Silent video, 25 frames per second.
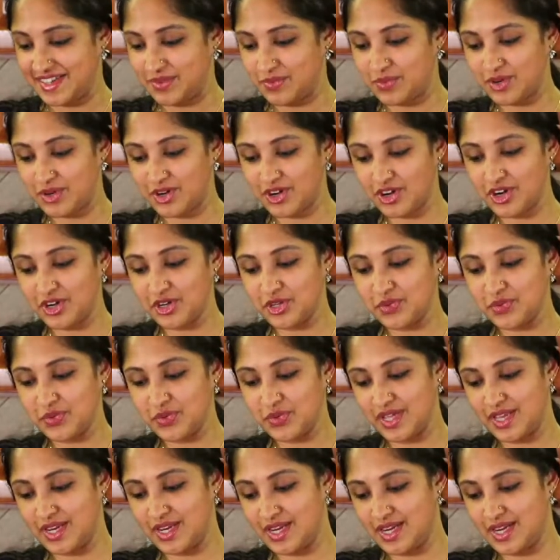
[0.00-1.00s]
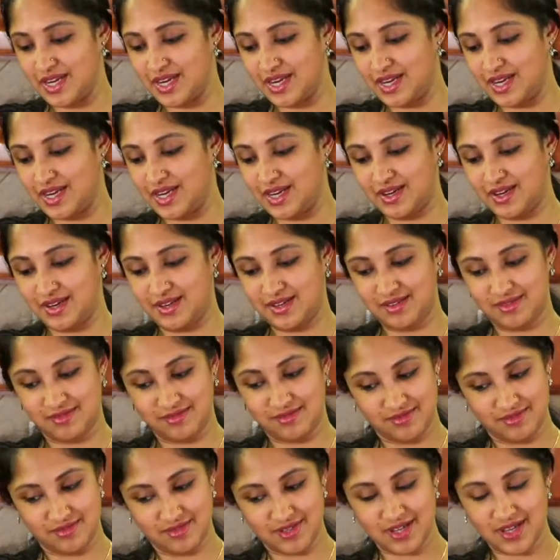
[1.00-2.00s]
Where are you in
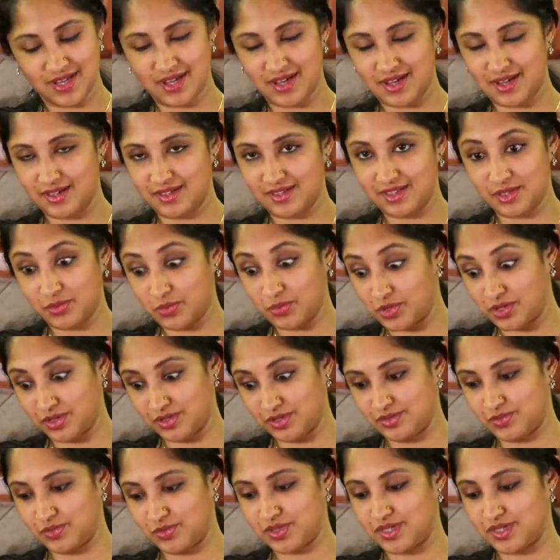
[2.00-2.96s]
the world?